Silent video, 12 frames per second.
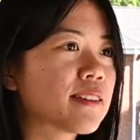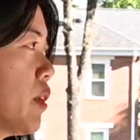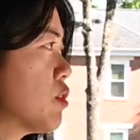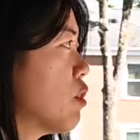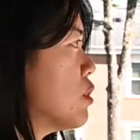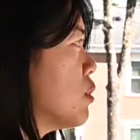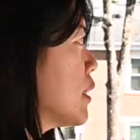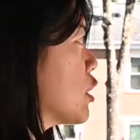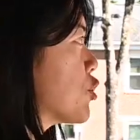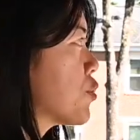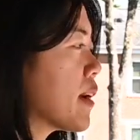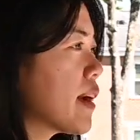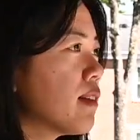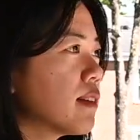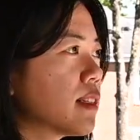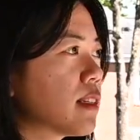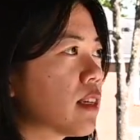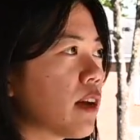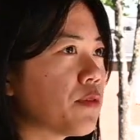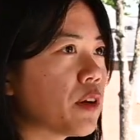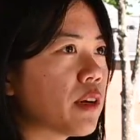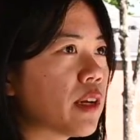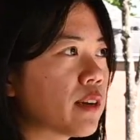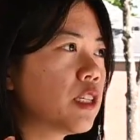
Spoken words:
There's also like trails and stuff near here,